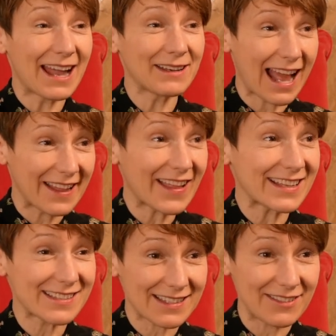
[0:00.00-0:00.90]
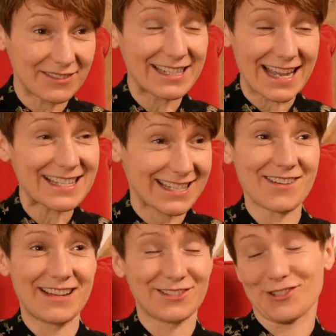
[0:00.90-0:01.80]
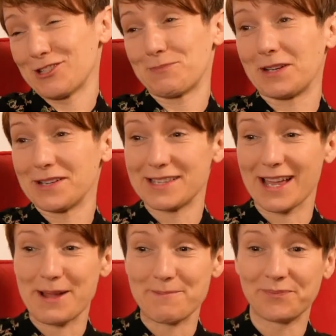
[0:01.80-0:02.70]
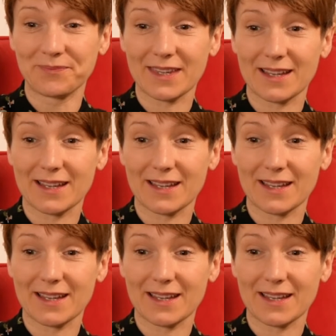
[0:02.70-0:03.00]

and, and that's dead serious, not just because um,